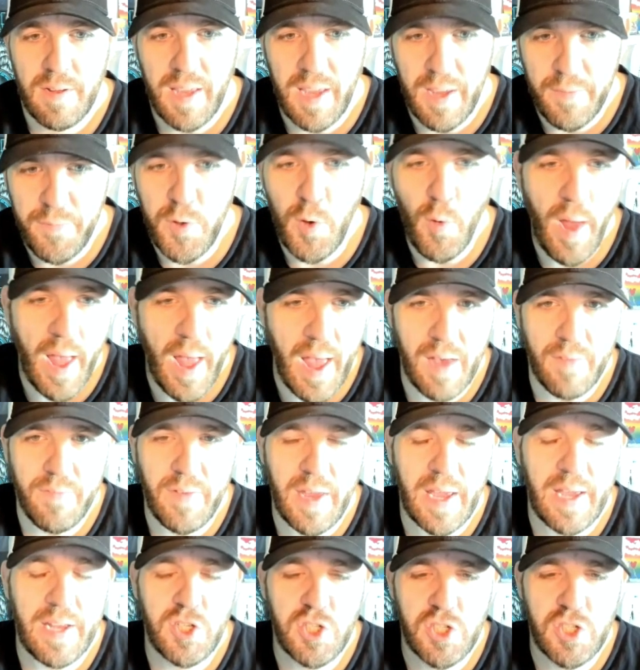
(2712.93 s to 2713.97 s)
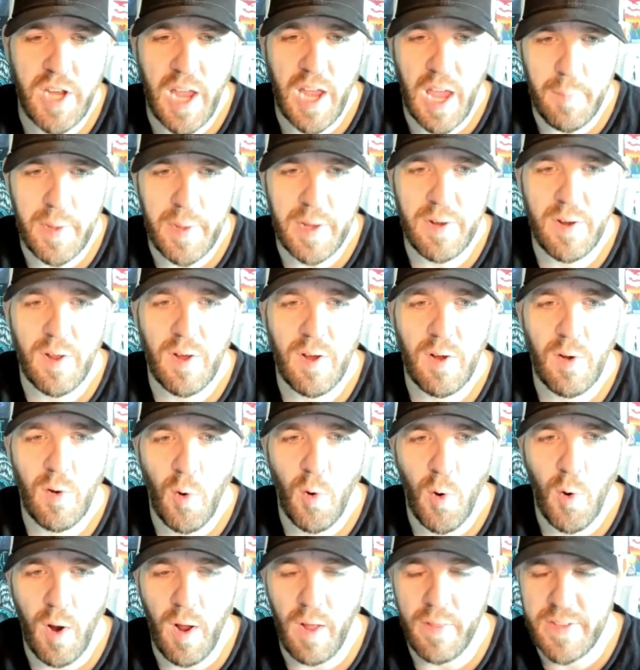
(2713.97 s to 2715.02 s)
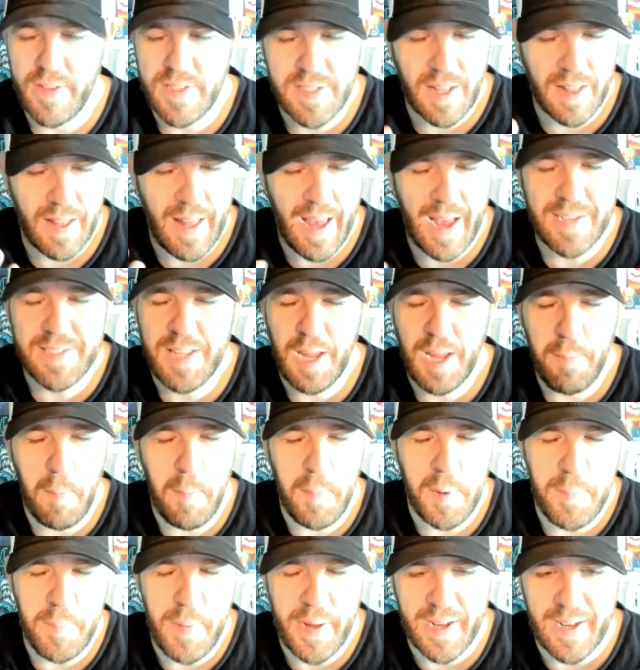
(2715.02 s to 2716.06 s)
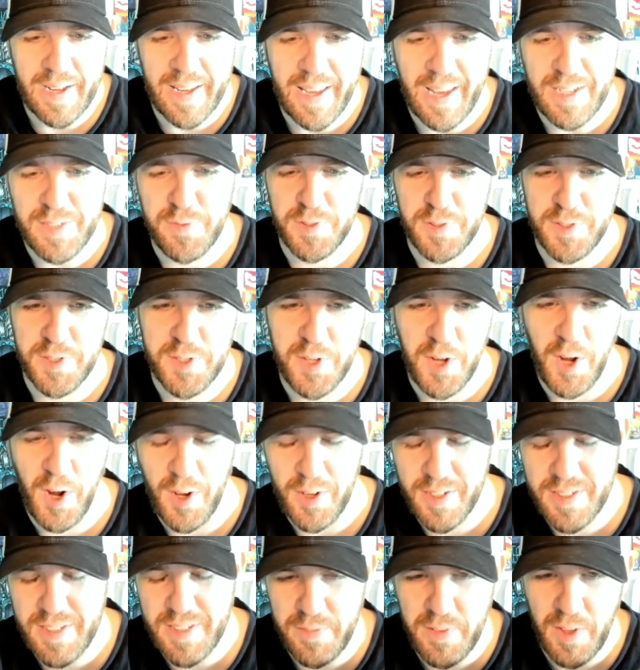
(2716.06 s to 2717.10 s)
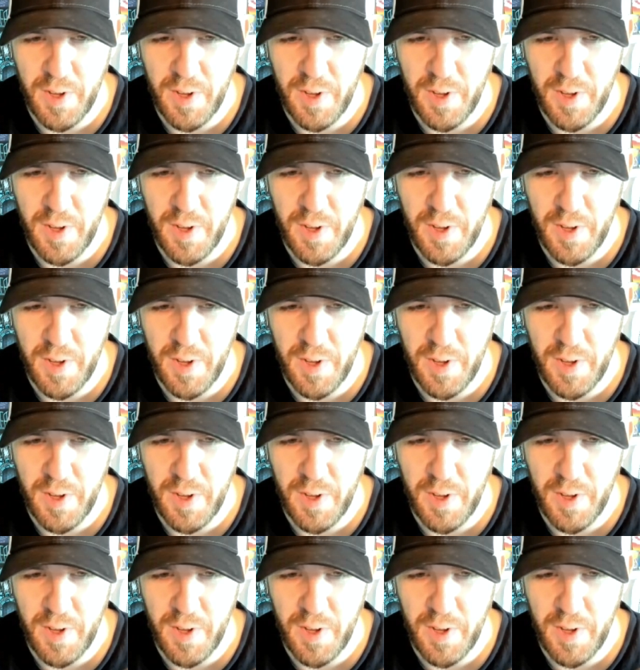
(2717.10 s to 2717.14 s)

If you have a shaman, this is the last time I'm going to make a case for this card because